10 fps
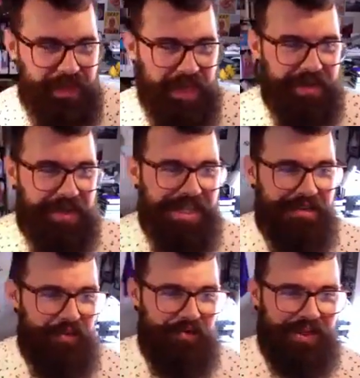And then
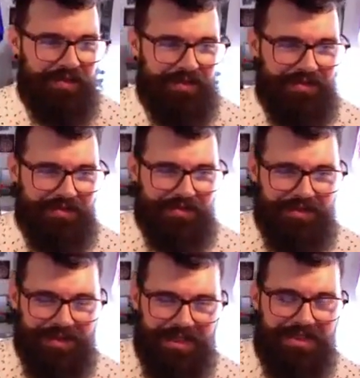keep moving.
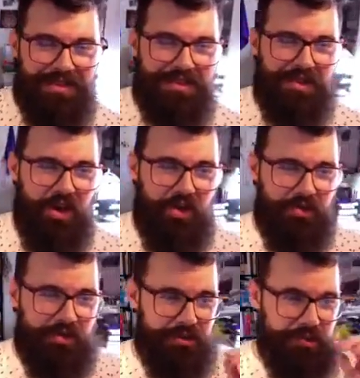Nice and slow,